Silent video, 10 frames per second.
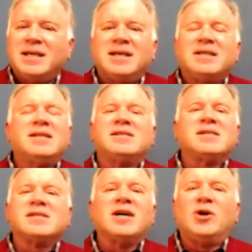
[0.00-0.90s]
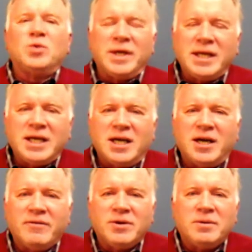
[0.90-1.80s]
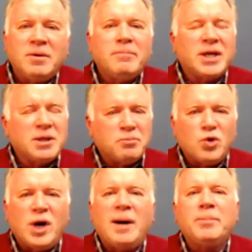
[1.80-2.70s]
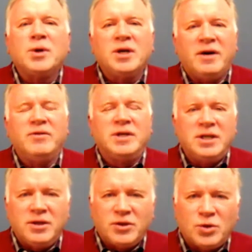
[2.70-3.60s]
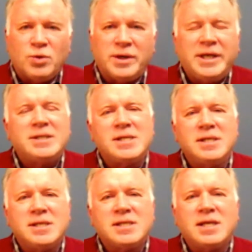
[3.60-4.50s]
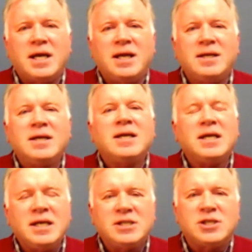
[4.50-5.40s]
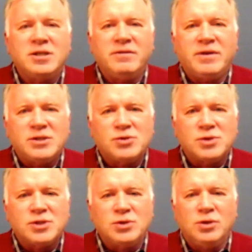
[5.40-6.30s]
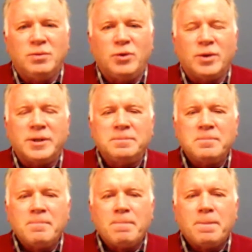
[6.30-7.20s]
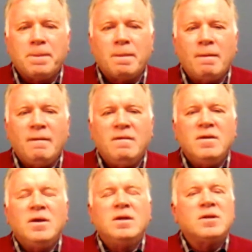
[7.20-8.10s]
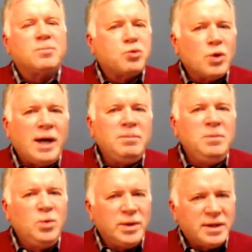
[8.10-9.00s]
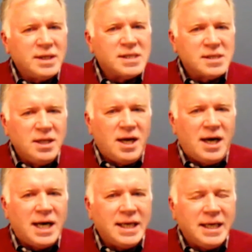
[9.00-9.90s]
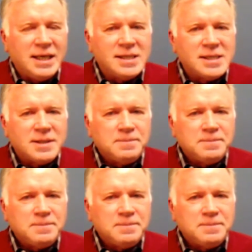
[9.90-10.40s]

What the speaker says: this is already covered by the proper governing authorities in the state, each individual school board. The problem with this law is